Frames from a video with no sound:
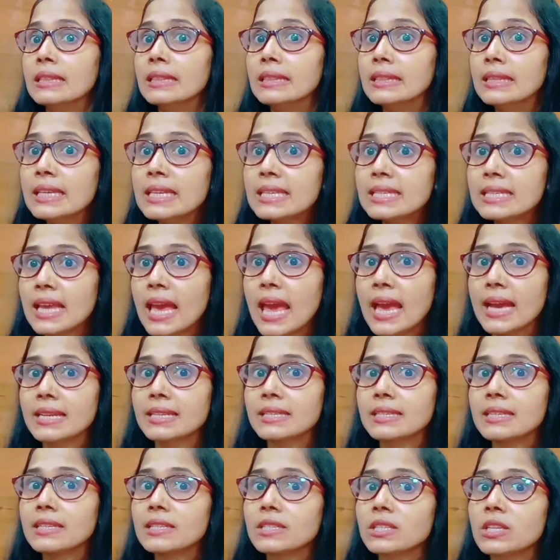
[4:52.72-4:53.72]
this
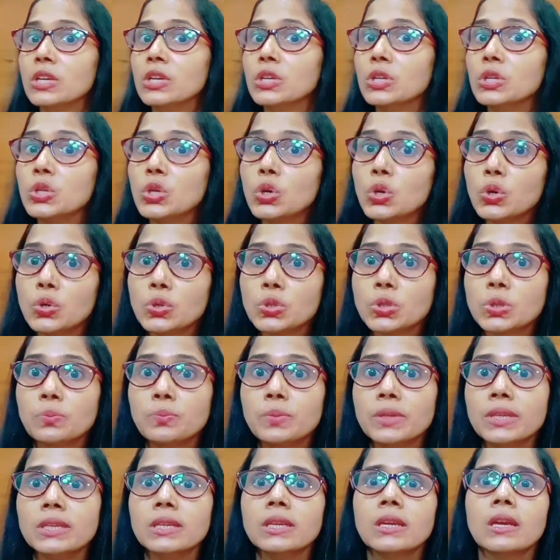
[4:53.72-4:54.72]
access not
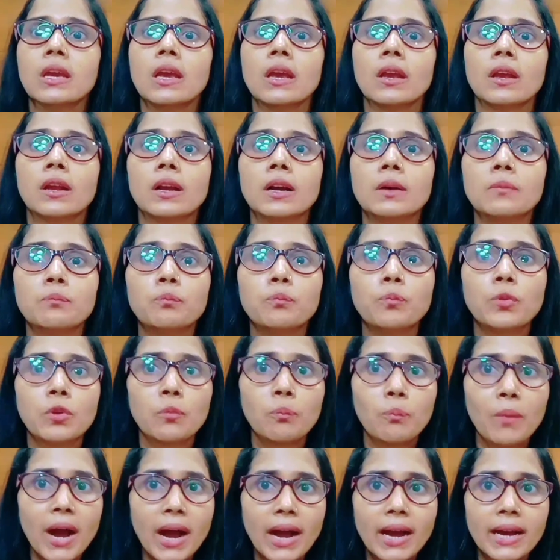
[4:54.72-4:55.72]
be
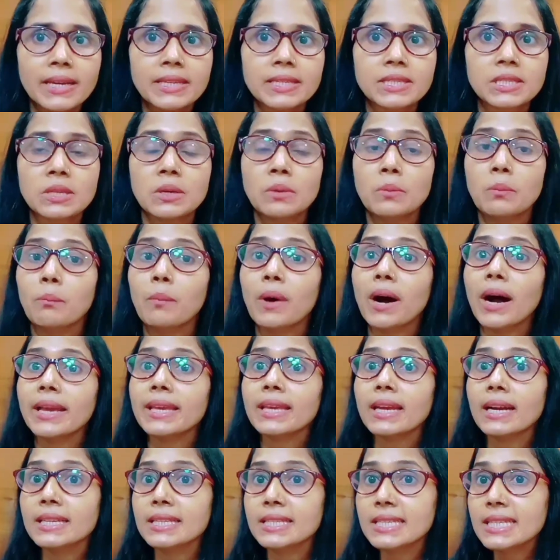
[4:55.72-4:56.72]
compromised by
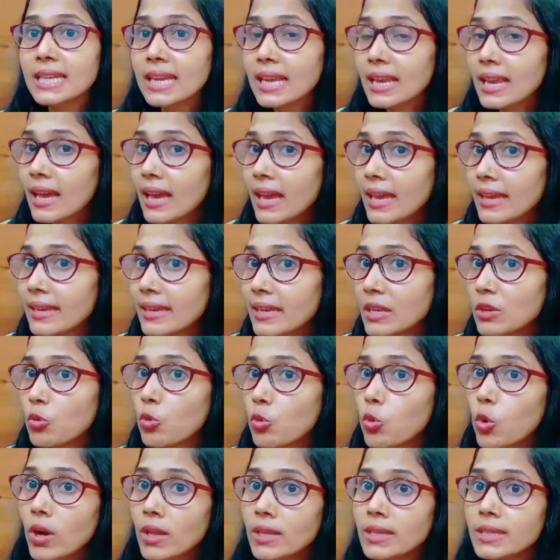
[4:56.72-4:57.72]
a decline in
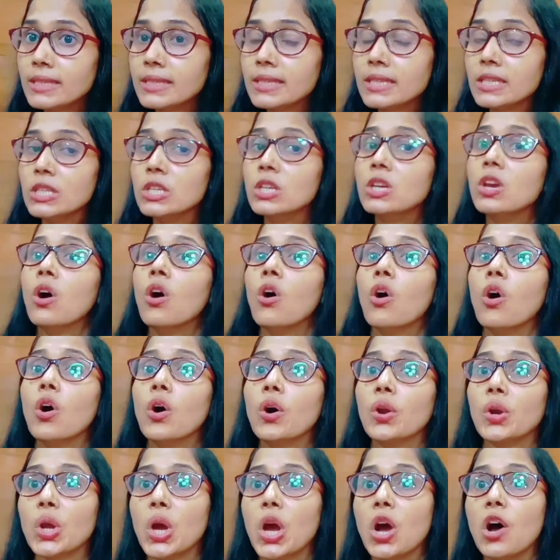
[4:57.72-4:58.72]
quality
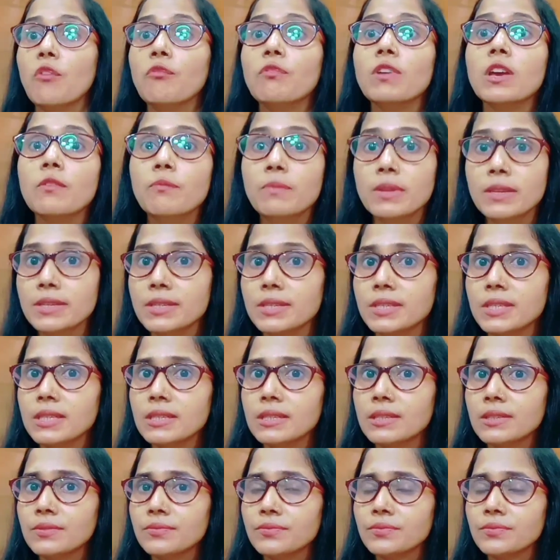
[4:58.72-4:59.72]
or availability.